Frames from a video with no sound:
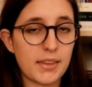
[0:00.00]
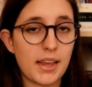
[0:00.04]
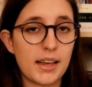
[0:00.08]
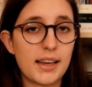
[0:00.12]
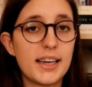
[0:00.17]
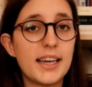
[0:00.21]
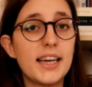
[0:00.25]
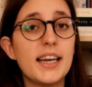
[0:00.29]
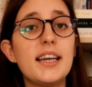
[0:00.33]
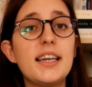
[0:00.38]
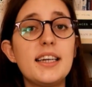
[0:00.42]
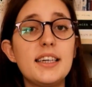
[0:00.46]

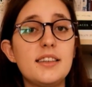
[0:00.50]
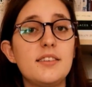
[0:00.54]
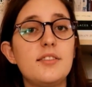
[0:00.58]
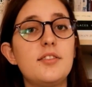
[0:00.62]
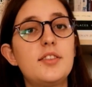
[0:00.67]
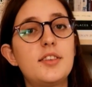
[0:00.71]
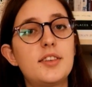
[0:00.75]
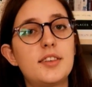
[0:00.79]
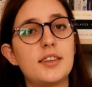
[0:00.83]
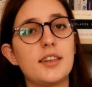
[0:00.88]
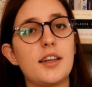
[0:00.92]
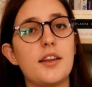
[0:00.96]
he
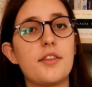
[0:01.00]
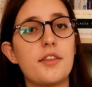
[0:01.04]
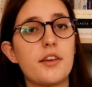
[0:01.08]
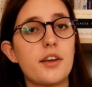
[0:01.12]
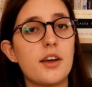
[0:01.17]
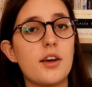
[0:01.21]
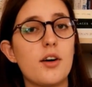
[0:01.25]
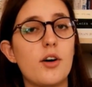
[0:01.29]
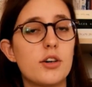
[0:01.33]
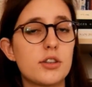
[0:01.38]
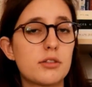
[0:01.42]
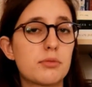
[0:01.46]
leaves
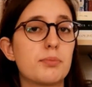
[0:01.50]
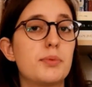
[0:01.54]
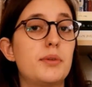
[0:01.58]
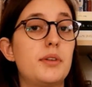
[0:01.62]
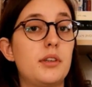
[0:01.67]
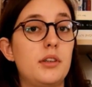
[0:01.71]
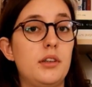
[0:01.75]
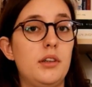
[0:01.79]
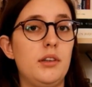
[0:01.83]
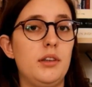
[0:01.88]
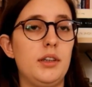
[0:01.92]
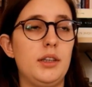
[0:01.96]
the
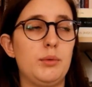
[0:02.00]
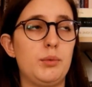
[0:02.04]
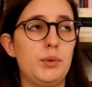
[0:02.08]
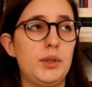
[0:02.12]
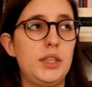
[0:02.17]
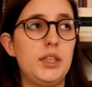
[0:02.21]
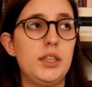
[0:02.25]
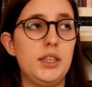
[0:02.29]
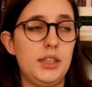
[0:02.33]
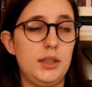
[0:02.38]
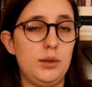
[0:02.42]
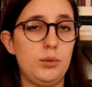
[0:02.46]
hospital in
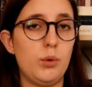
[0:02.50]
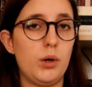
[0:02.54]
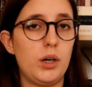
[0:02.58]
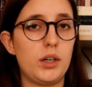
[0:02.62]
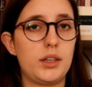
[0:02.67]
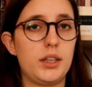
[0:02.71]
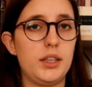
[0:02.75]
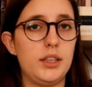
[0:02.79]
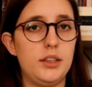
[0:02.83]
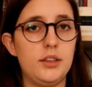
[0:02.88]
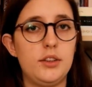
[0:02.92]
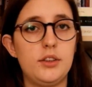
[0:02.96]
which he is
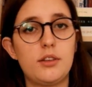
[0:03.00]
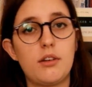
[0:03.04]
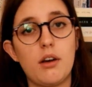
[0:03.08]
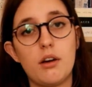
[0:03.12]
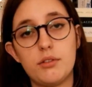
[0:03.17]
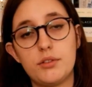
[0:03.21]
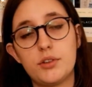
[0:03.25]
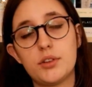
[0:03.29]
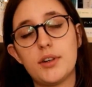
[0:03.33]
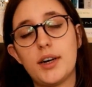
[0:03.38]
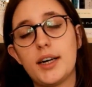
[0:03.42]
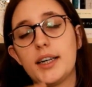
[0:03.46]
working to go
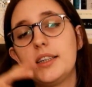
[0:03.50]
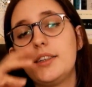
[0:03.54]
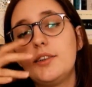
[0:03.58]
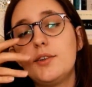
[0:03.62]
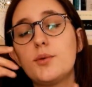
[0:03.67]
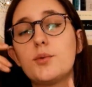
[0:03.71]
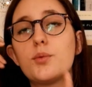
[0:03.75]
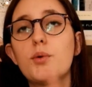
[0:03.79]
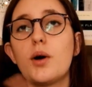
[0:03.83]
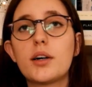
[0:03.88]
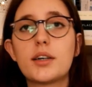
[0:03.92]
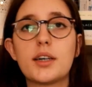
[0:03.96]
to a new
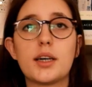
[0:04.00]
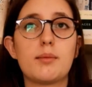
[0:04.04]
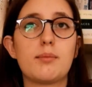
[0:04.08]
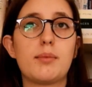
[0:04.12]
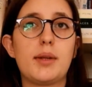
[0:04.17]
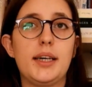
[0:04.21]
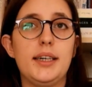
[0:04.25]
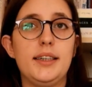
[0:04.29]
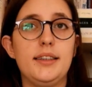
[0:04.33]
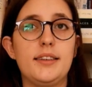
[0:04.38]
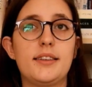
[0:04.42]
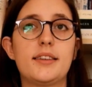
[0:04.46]
working
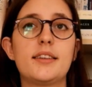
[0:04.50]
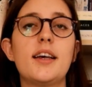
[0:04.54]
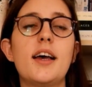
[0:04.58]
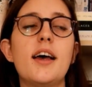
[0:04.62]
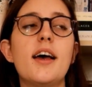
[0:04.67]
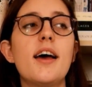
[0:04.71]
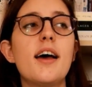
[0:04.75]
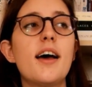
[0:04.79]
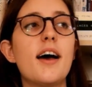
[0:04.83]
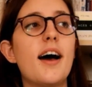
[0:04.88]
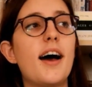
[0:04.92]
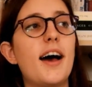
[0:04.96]
place.
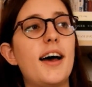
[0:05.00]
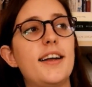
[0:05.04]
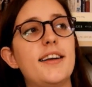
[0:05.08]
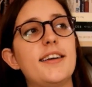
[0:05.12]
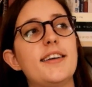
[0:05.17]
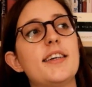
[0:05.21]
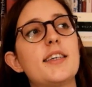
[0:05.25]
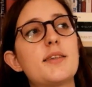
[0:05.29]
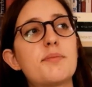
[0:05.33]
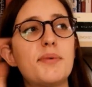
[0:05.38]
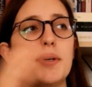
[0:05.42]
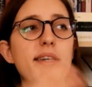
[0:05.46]
And
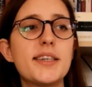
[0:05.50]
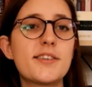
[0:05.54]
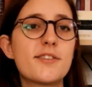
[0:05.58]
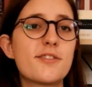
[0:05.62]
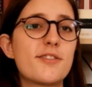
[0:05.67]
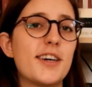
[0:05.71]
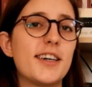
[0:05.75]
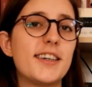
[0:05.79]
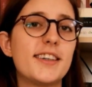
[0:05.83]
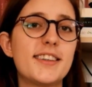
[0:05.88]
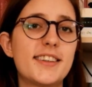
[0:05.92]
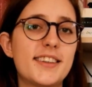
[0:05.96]
his best
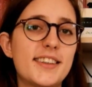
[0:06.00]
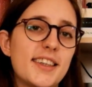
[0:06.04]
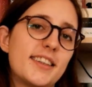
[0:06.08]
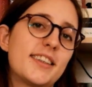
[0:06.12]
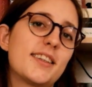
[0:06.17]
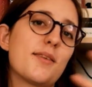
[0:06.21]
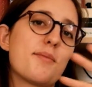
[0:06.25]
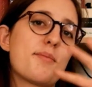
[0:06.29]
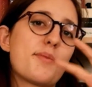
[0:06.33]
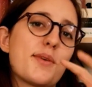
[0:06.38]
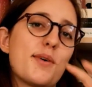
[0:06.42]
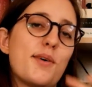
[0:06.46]
friend sets
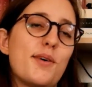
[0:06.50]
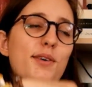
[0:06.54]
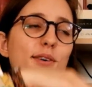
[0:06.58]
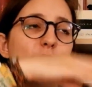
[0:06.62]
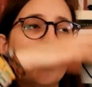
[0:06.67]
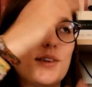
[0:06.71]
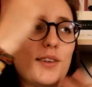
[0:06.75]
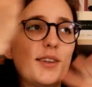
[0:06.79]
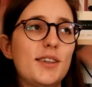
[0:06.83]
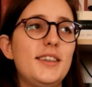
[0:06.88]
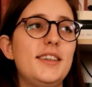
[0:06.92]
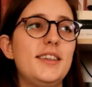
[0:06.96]
up
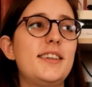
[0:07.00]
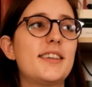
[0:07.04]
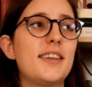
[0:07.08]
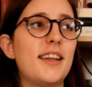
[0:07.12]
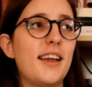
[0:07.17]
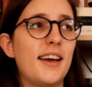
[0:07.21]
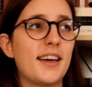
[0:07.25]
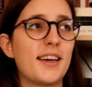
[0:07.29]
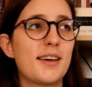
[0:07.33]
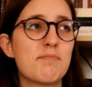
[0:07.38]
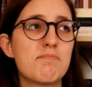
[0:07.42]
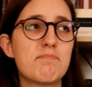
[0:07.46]
all these
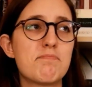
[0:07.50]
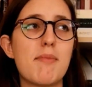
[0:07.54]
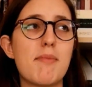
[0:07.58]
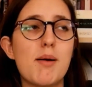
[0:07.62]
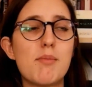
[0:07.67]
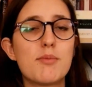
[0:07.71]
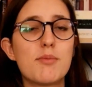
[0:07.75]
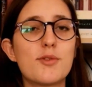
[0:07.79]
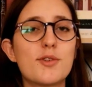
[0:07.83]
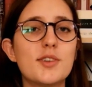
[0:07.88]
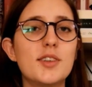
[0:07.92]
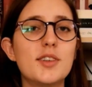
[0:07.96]
like
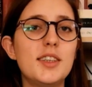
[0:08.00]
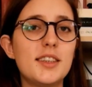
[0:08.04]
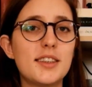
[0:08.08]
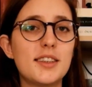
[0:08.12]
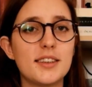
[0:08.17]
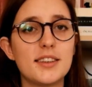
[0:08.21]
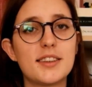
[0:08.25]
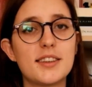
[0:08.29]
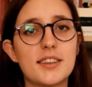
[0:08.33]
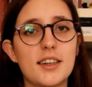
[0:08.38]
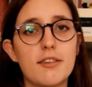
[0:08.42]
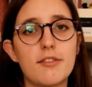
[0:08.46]
memories
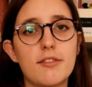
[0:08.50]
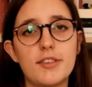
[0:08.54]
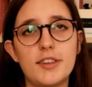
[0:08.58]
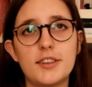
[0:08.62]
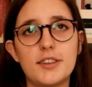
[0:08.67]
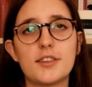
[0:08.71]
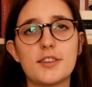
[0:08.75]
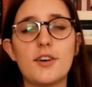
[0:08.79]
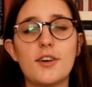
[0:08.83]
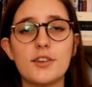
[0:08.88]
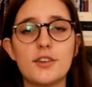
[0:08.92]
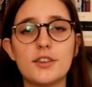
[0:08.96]
and stuff, and
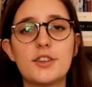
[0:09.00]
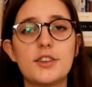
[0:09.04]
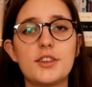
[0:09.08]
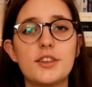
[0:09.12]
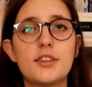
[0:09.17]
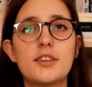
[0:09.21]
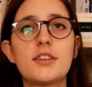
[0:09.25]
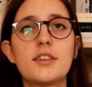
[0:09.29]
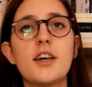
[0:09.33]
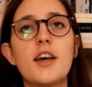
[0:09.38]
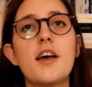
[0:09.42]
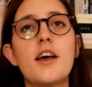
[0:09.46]
it's all
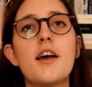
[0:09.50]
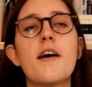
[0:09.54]
just,